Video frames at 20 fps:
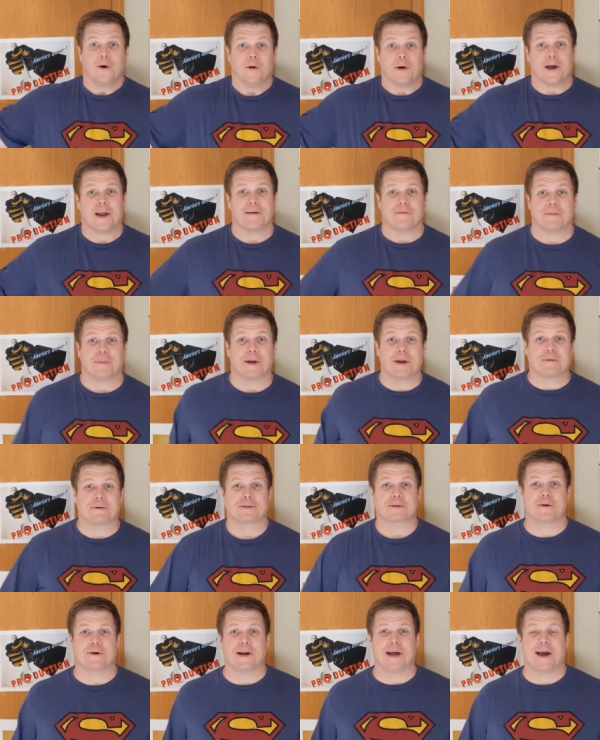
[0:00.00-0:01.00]
Well, hey everybody,
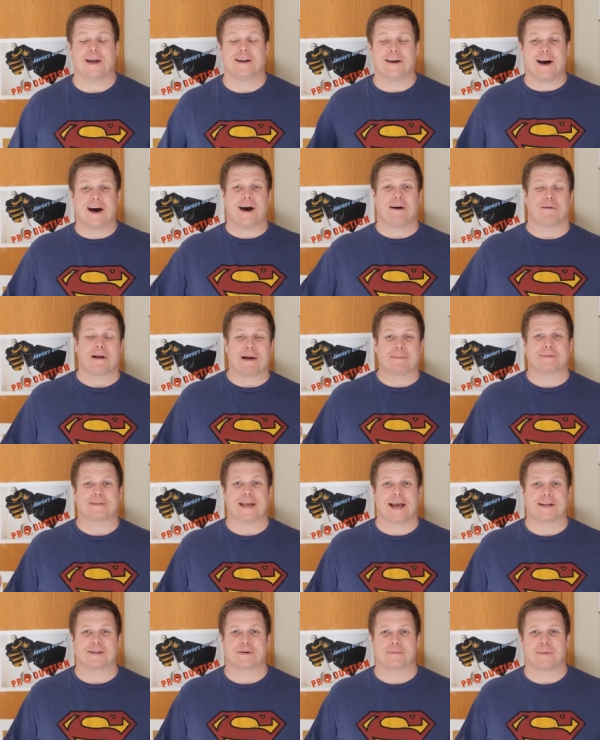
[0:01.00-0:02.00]
what's going on? Uh, Rob
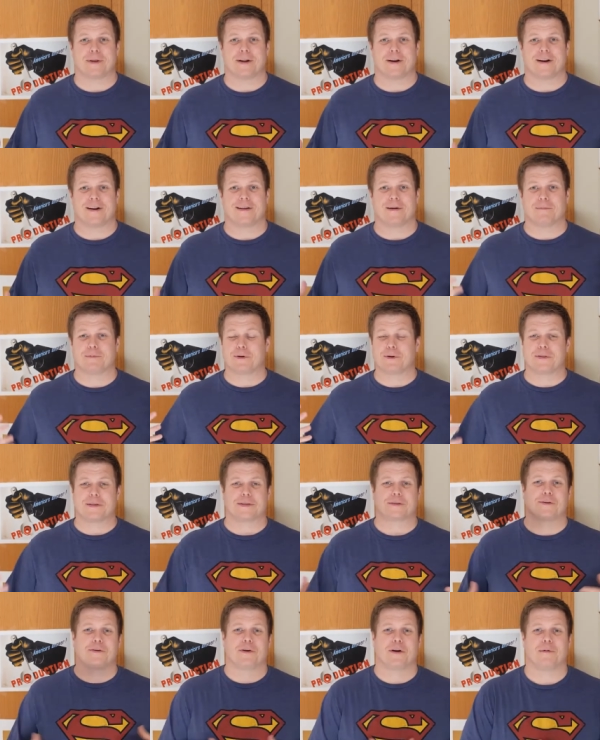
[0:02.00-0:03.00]
Satcham here. I'm doing
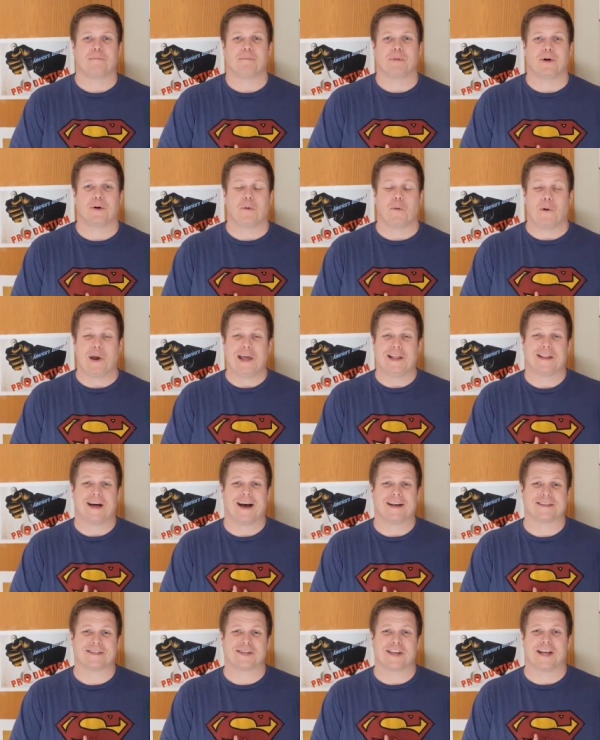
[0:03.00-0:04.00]
this Krimple weight
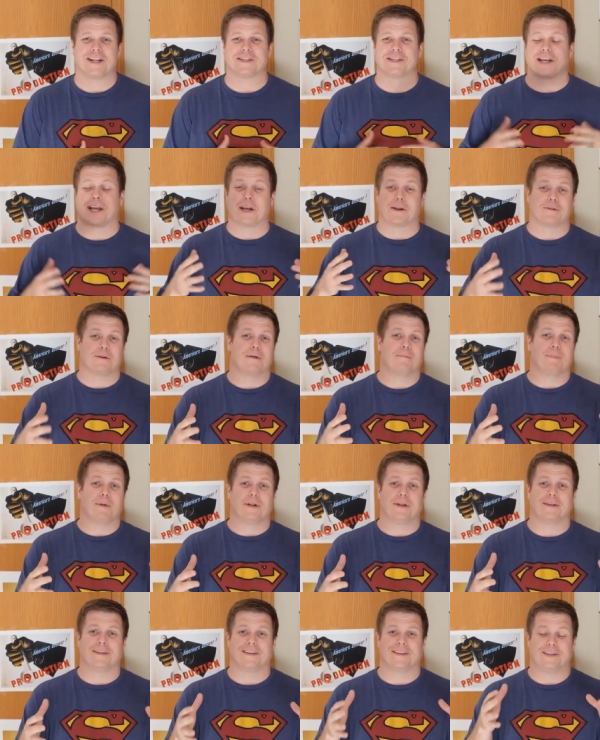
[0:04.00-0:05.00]
loss challenge. I got a
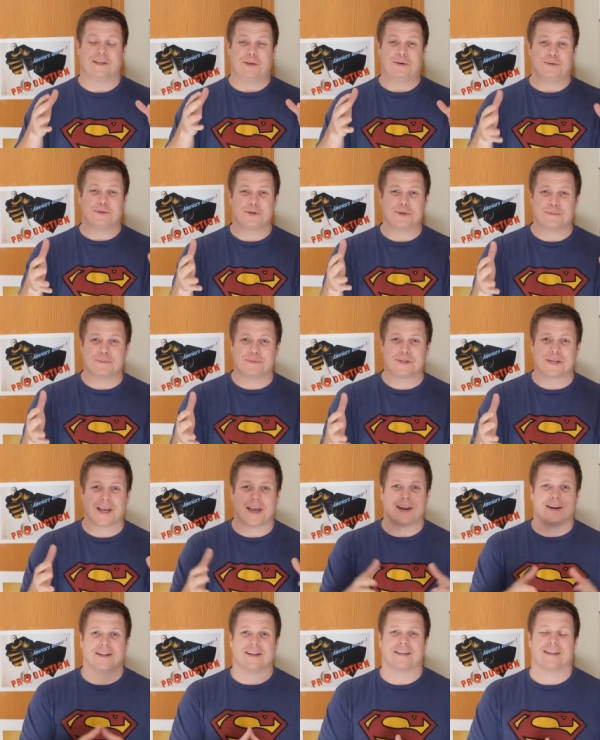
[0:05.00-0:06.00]
Krimple YouTube
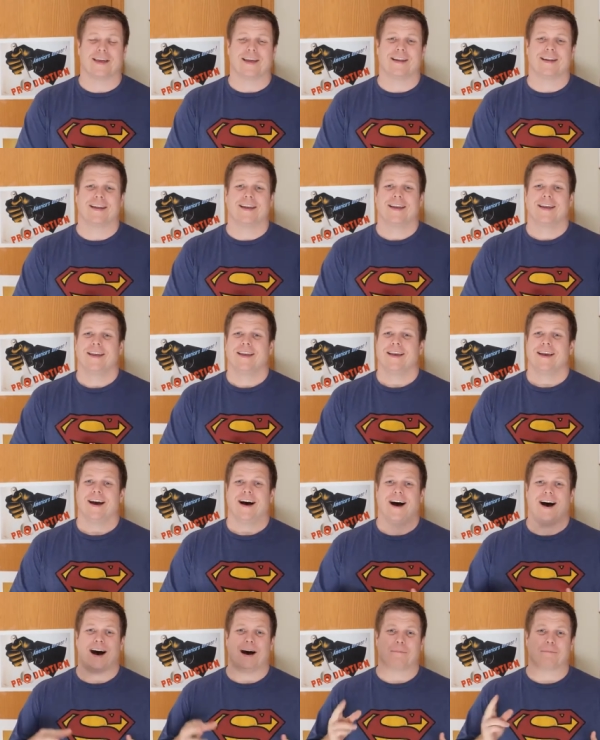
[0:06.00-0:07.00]
channel and then
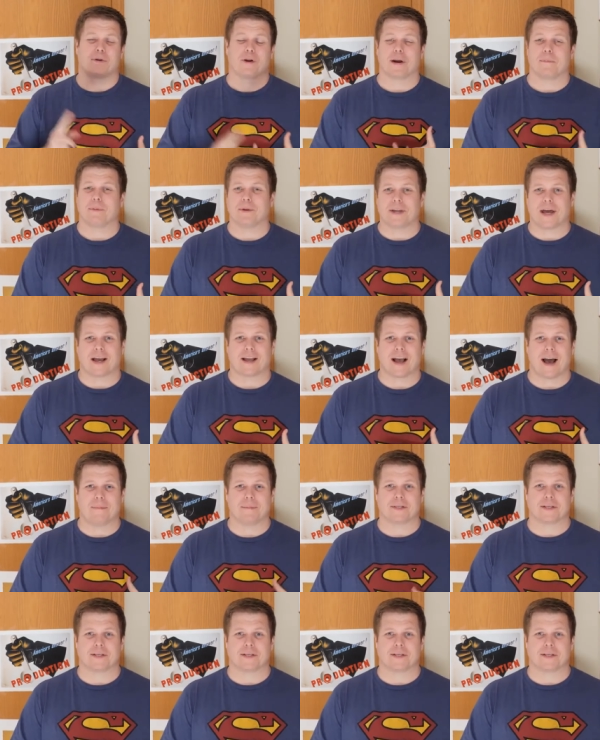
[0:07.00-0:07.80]
um, uh, Krimple.com